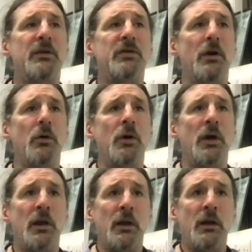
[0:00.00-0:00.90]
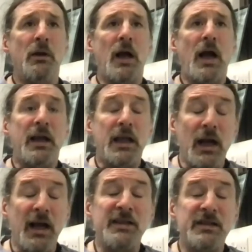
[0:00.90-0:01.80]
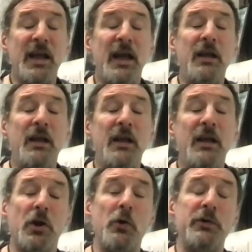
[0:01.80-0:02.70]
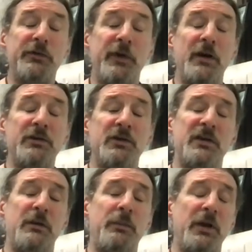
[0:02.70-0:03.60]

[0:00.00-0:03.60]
so can I say that those functions,